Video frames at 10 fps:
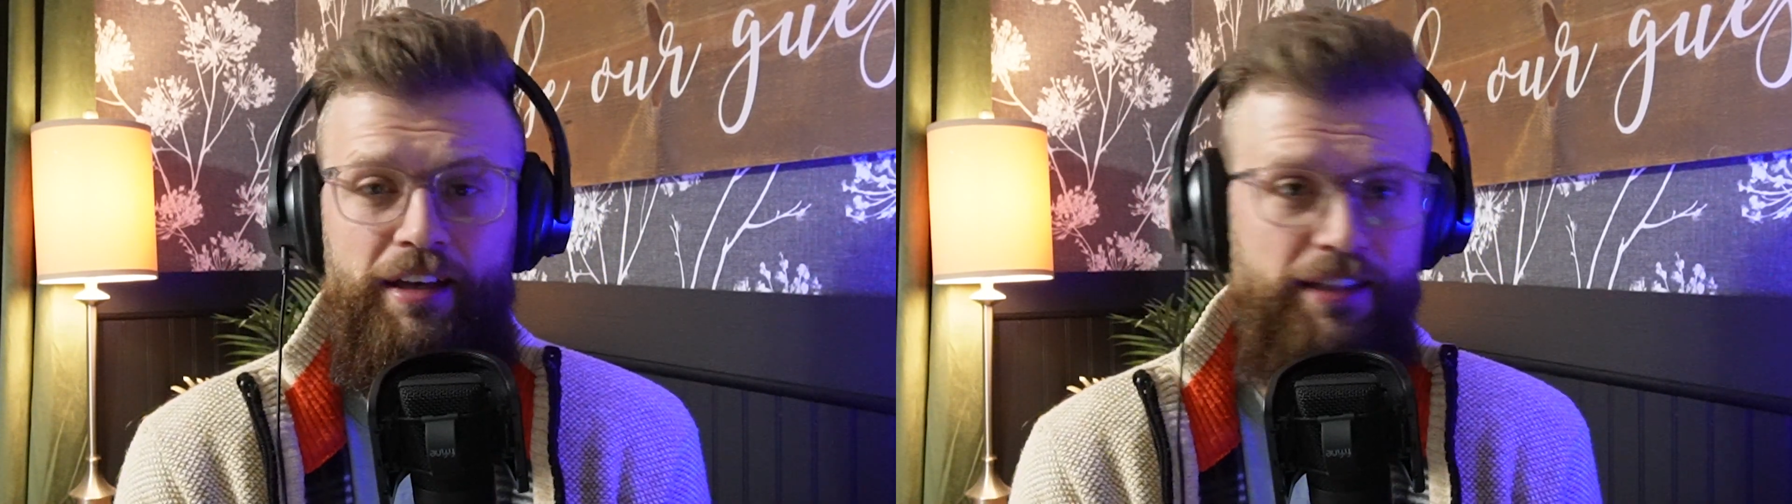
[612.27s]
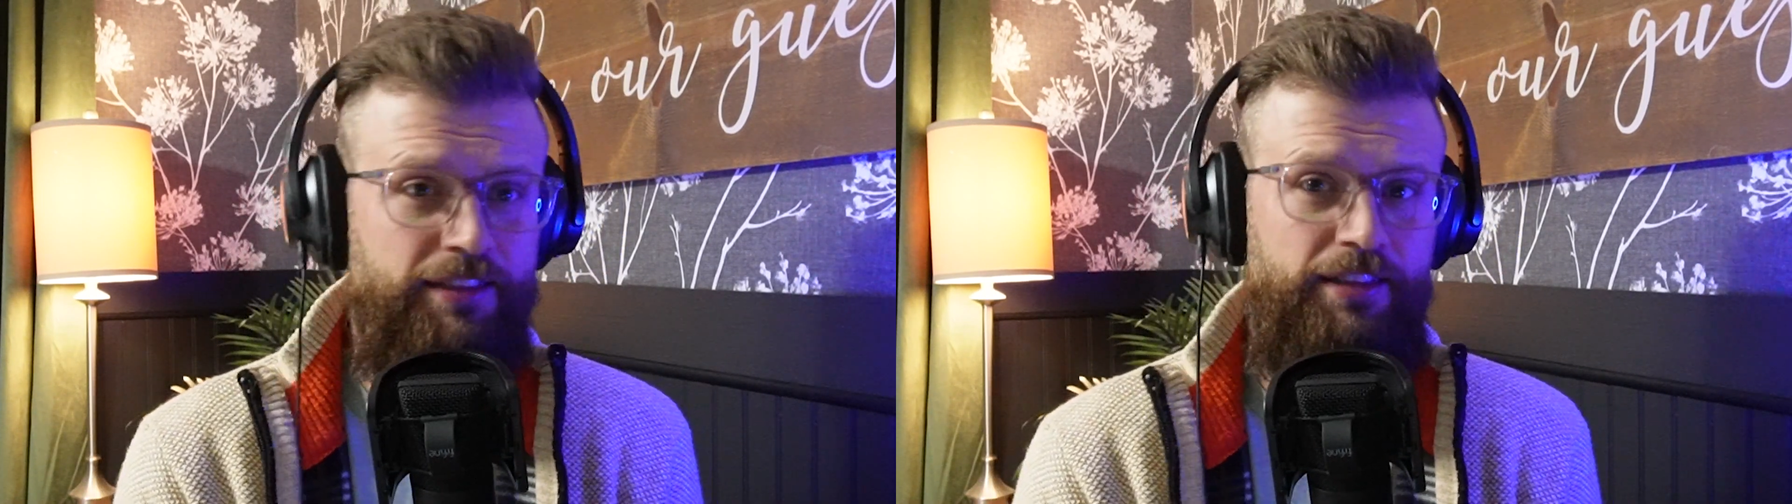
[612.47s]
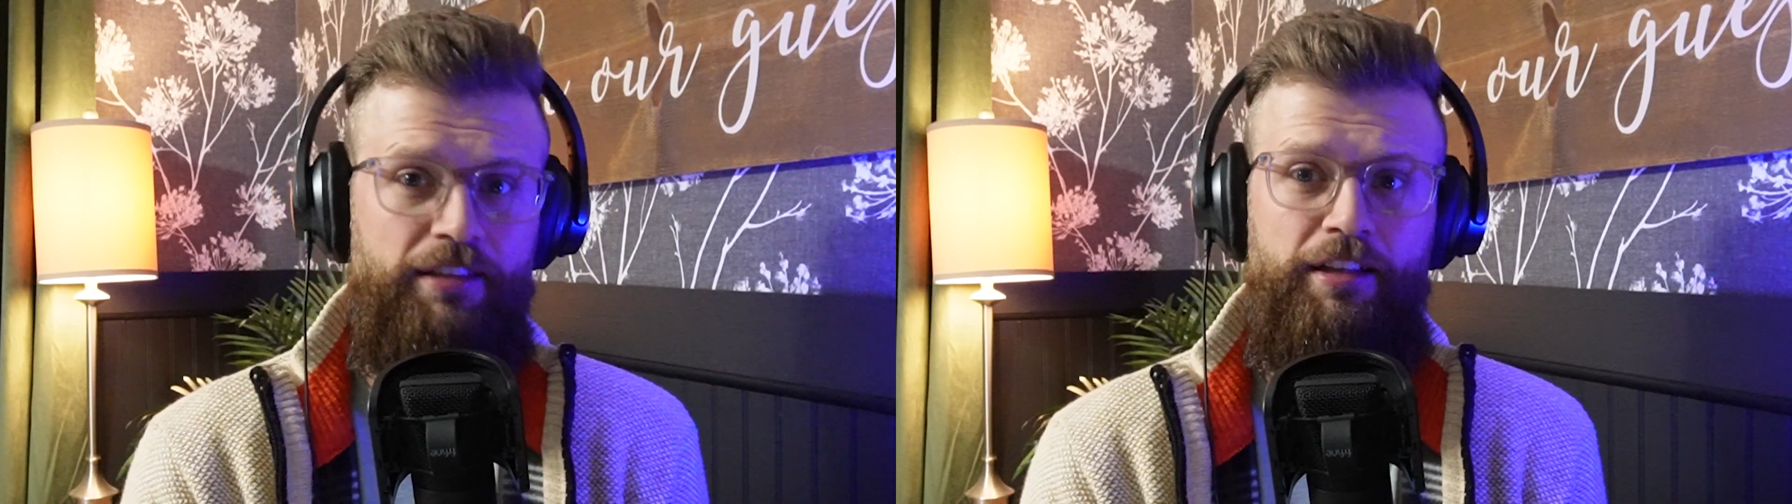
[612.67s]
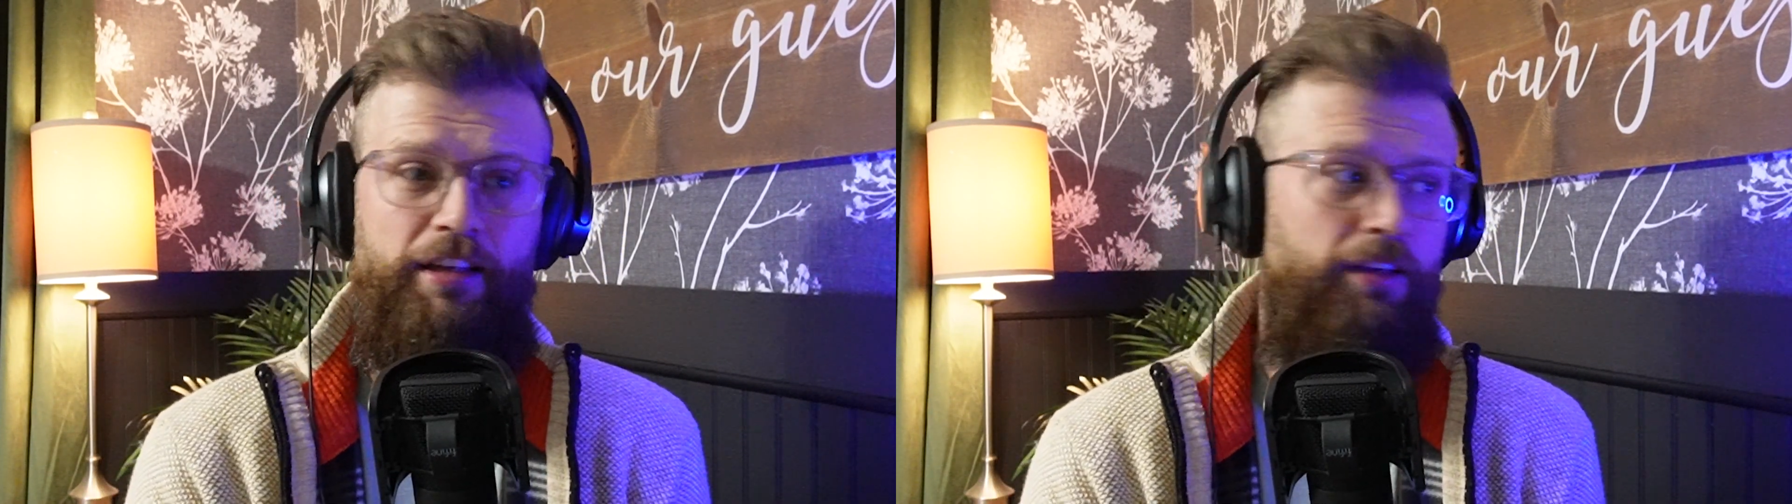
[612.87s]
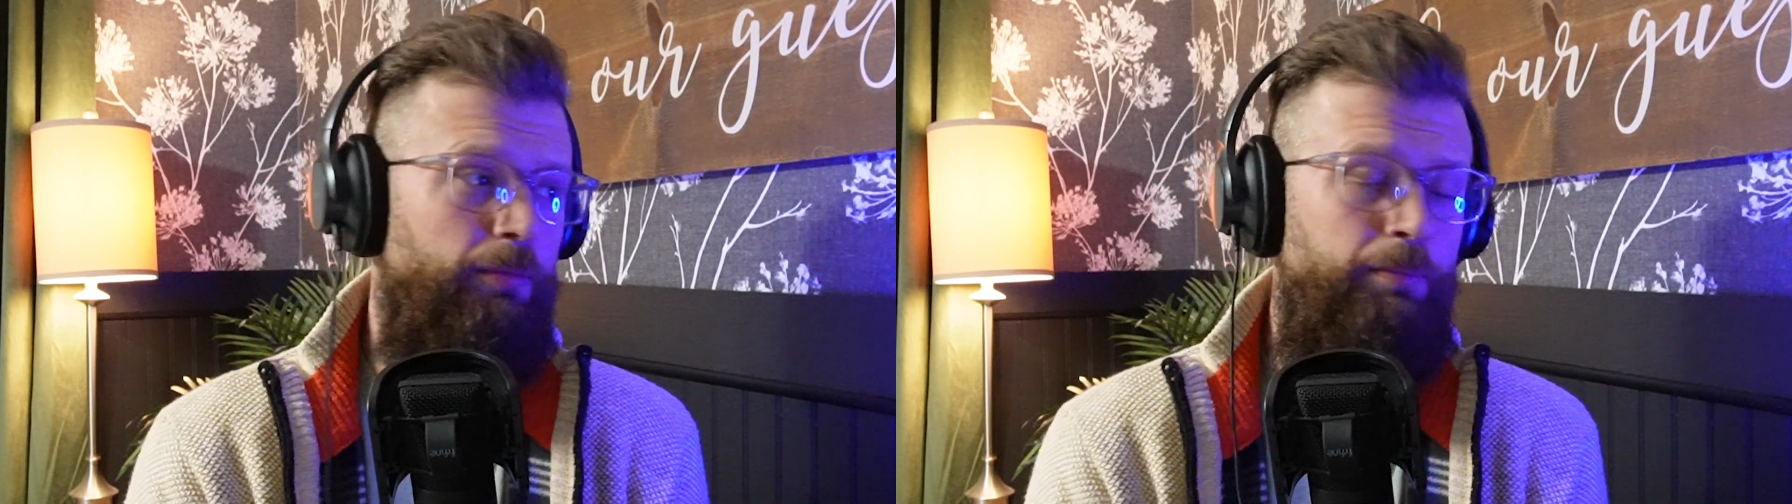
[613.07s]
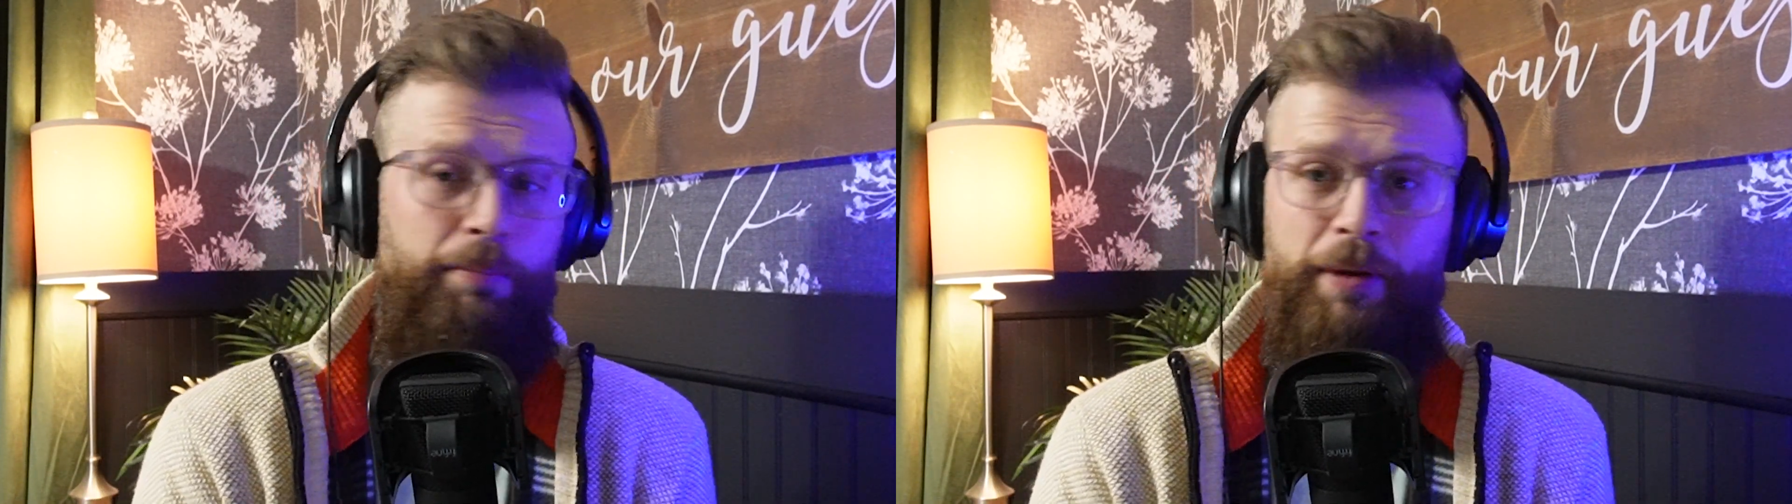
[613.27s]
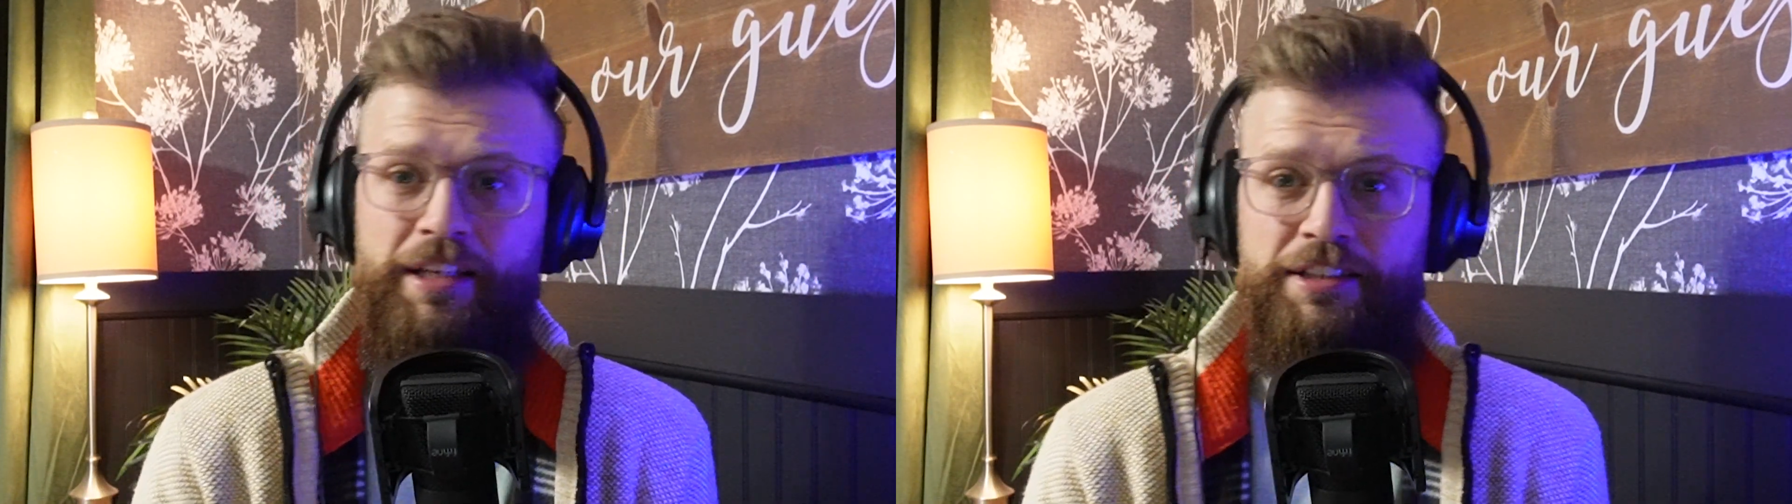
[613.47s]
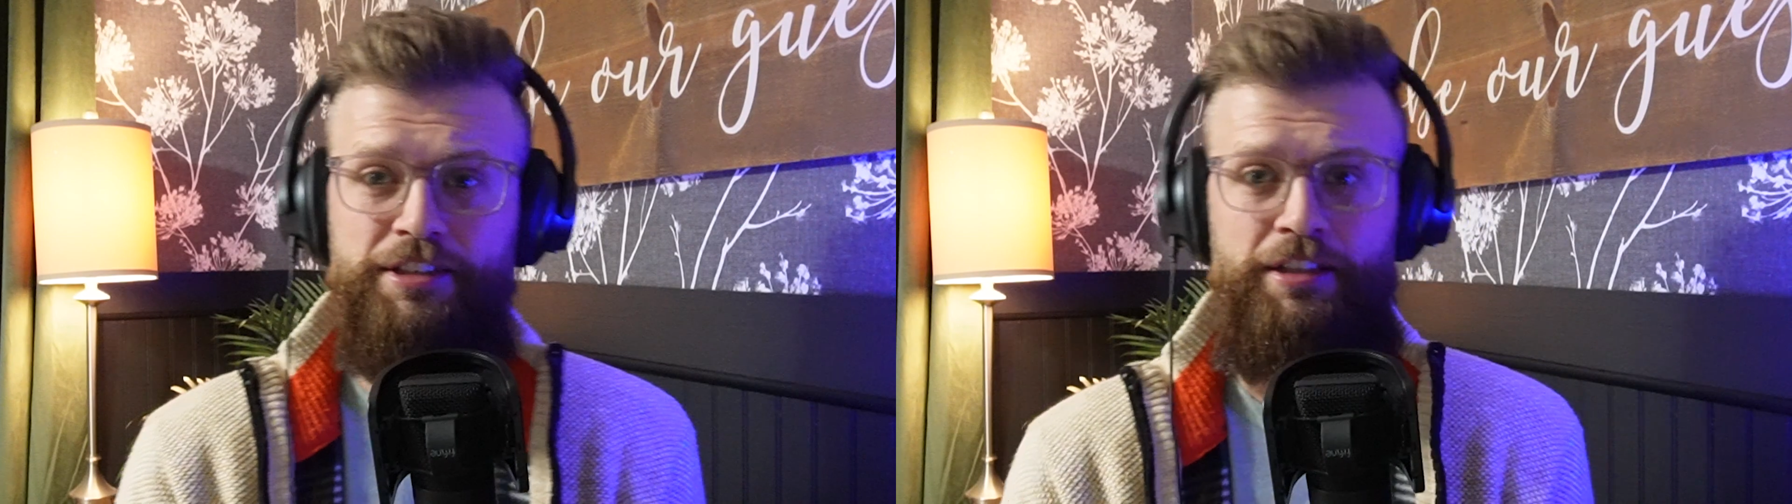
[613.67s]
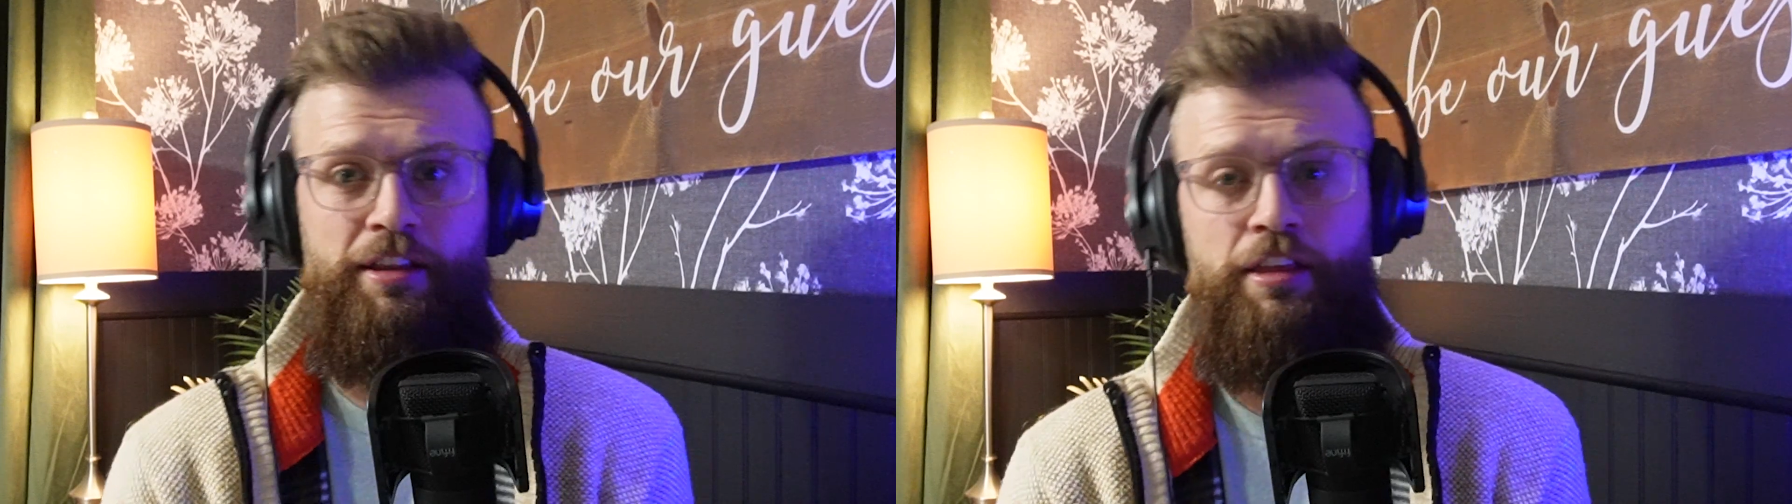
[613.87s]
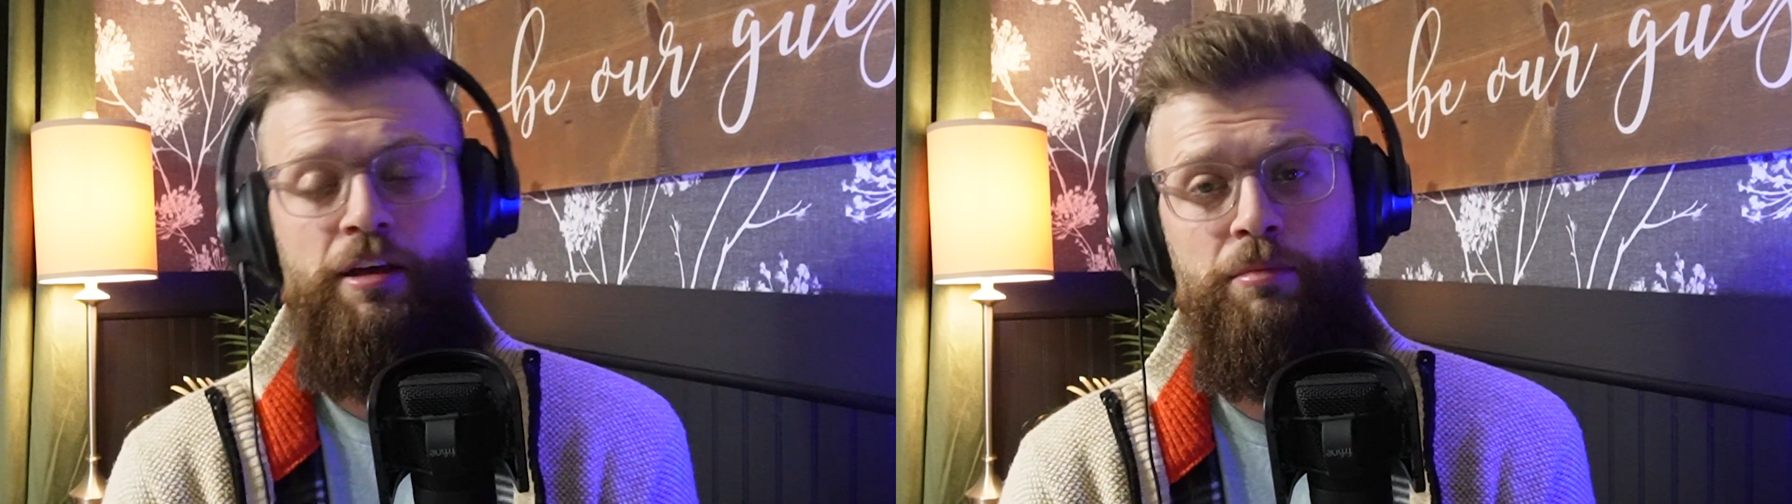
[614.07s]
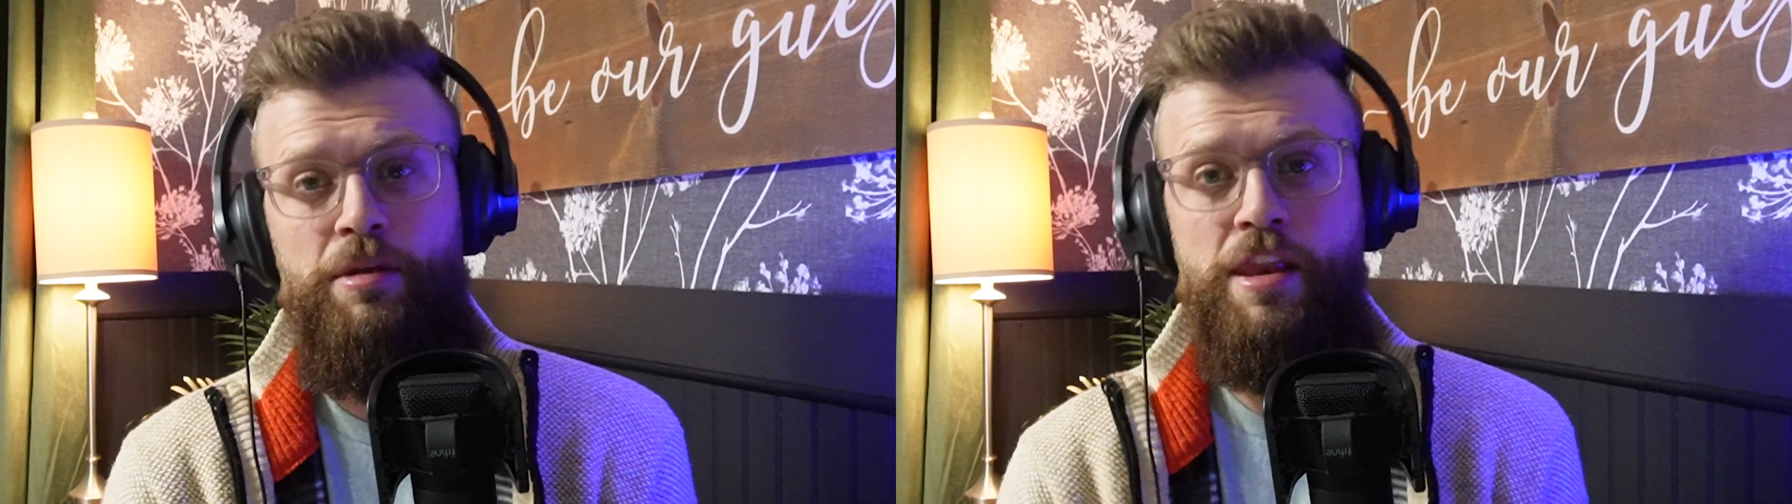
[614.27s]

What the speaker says: instantly binging them,